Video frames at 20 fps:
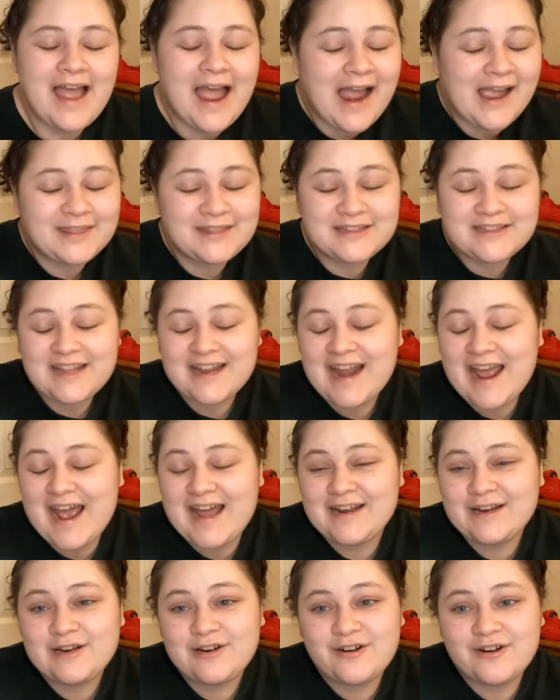I think that
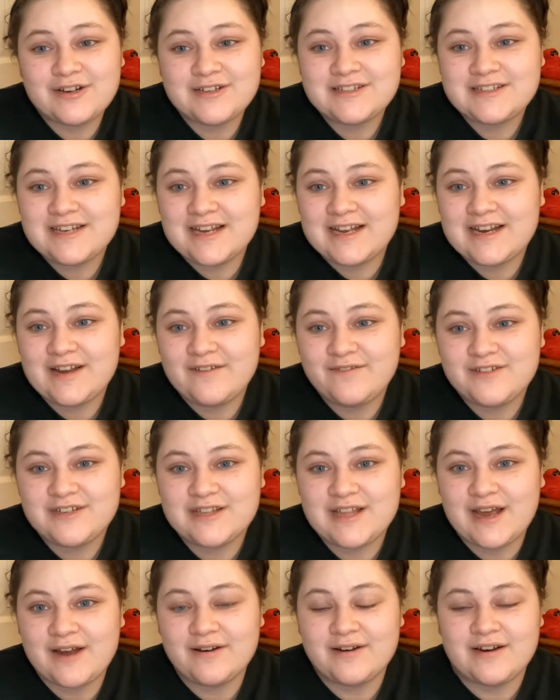adding Chris Tanev to
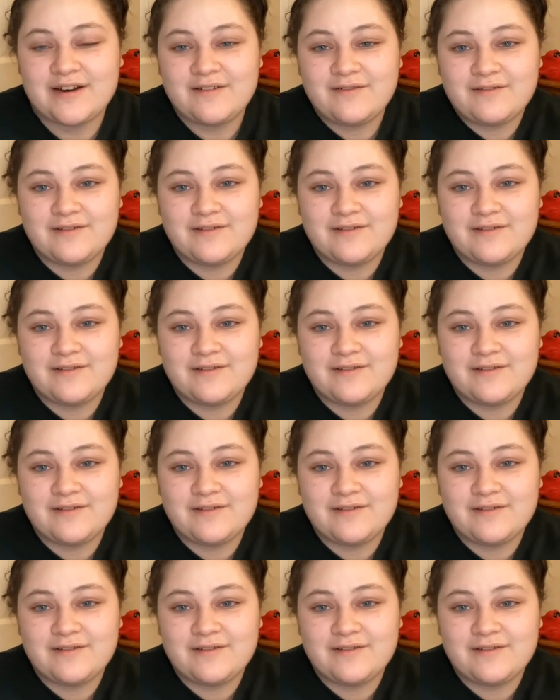that